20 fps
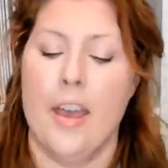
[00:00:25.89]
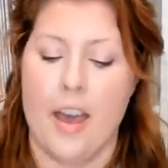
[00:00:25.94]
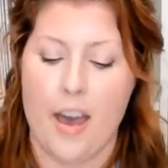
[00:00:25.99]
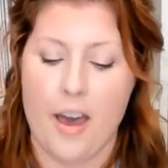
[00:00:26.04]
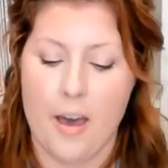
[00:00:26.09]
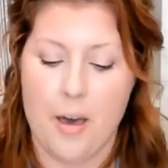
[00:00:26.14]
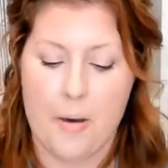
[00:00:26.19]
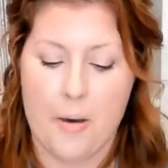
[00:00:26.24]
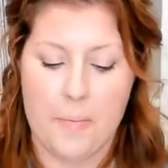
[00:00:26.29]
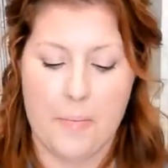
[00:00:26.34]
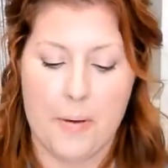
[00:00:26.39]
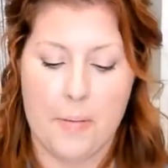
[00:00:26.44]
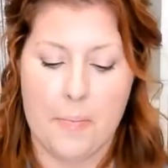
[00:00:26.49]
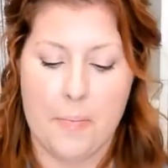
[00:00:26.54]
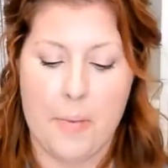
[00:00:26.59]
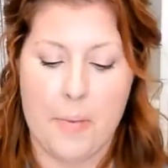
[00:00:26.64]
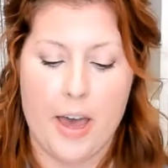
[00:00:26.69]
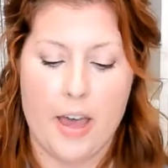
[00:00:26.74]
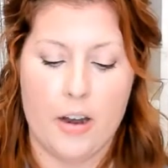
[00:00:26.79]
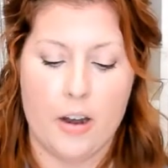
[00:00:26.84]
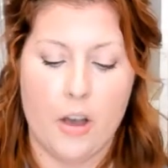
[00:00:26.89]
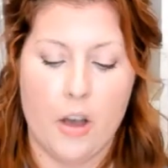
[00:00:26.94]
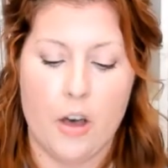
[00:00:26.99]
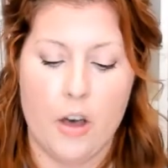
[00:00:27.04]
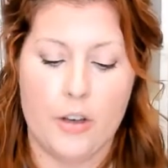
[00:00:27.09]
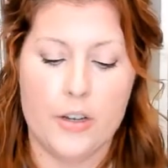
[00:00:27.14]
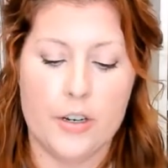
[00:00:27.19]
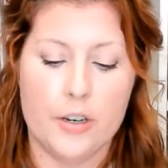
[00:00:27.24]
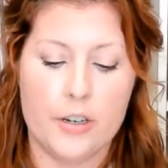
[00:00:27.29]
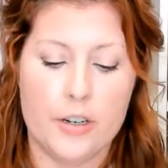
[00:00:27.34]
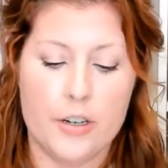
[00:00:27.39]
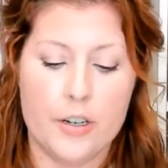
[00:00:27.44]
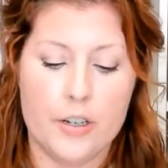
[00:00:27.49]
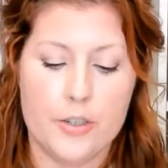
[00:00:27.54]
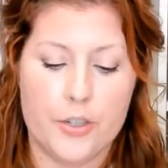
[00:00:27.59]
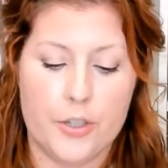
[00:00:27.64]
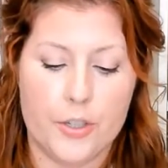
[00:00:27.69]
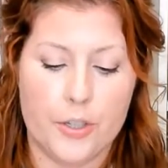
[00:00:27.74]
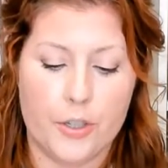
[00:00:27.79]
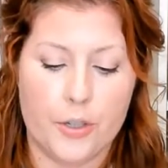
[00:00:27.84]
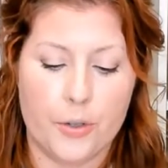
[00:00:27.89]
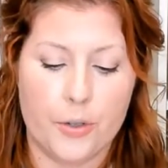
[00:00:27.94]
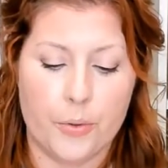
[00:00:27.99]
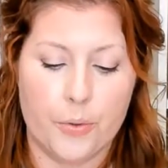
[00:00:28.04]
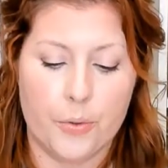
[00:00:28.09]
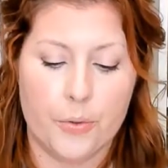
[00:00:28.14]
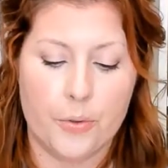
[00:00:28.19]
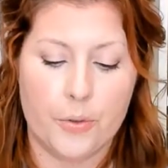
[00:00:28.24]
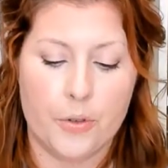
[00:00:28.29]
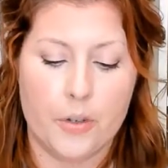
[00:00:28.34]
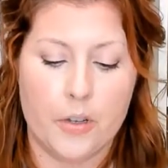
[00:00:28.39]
But all you're going to do,